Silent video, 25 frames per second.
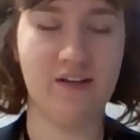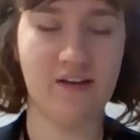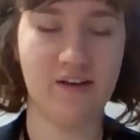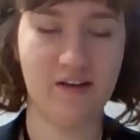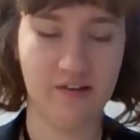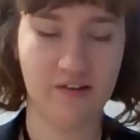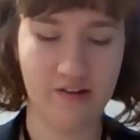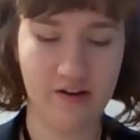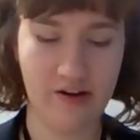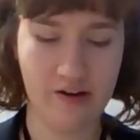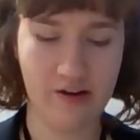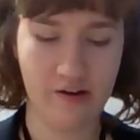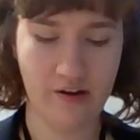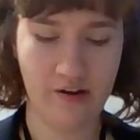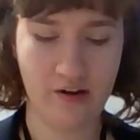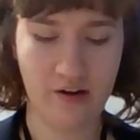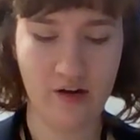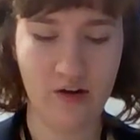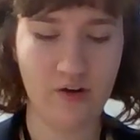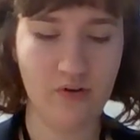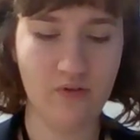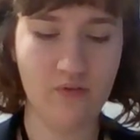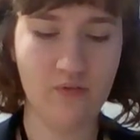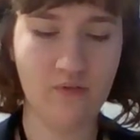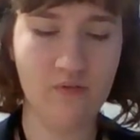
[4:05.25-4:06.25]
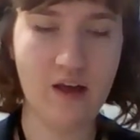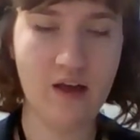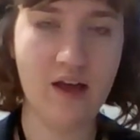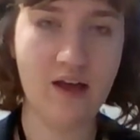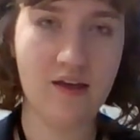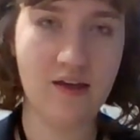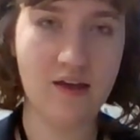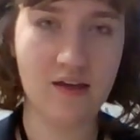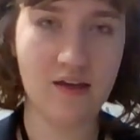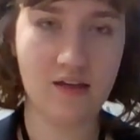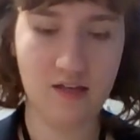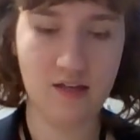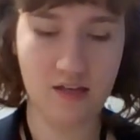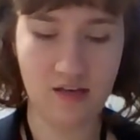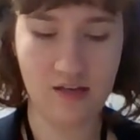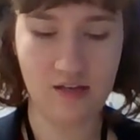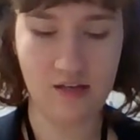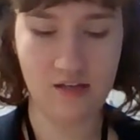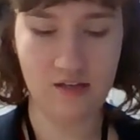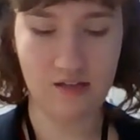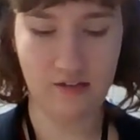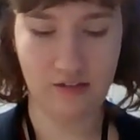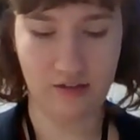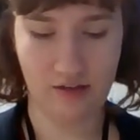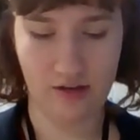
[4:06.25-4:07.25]
Alright,
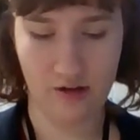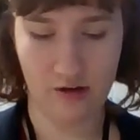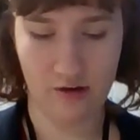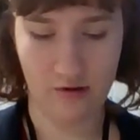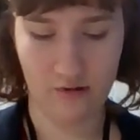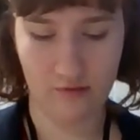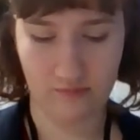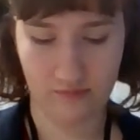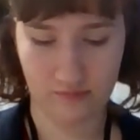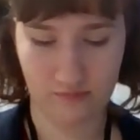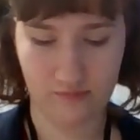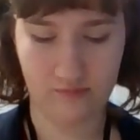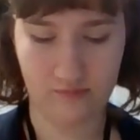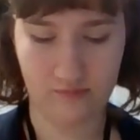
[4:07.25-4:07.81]
ready, go.